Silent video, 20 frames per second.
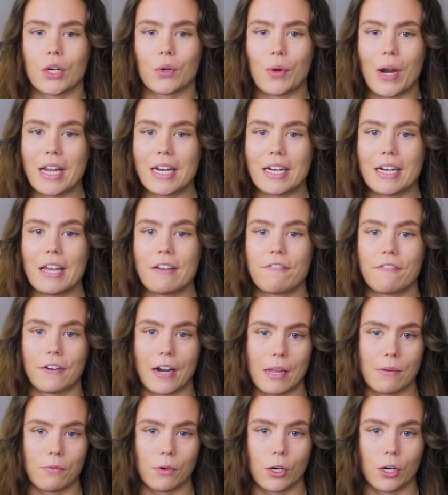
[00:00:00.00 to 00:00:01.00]
created a
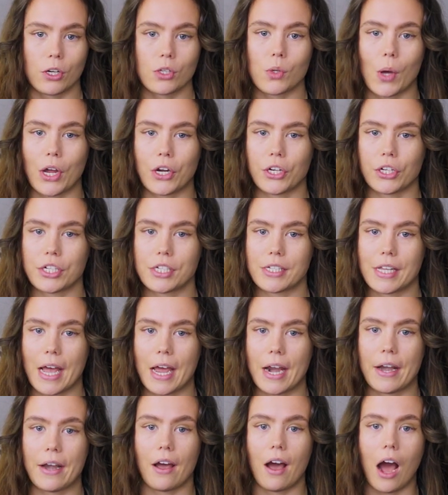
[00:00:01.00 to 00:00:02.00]
framework to
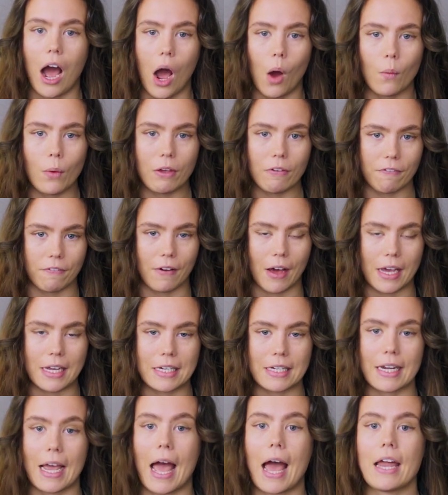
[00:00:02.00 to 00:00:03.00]
understand how we
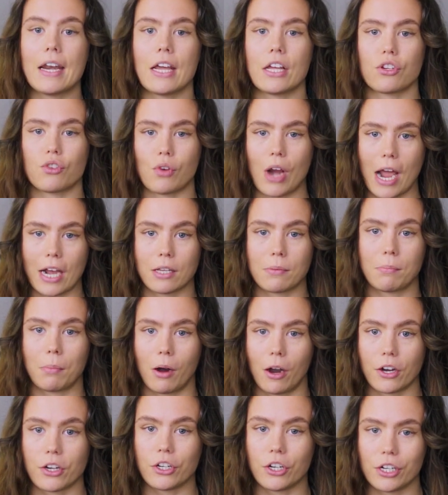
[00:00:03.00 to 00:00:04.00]
find and attract
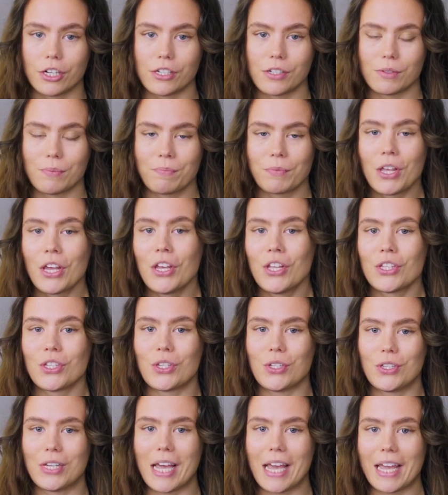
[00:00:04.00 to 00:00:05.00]
partners.
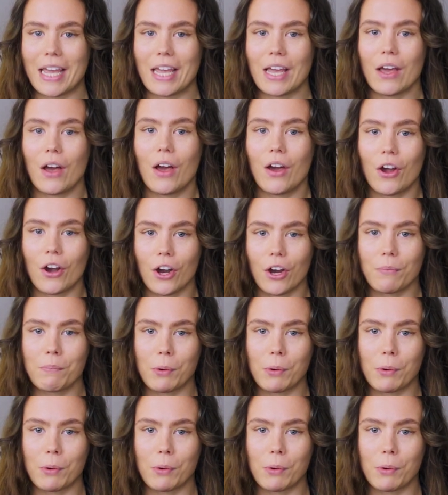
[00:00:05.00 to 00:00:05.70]
Today, her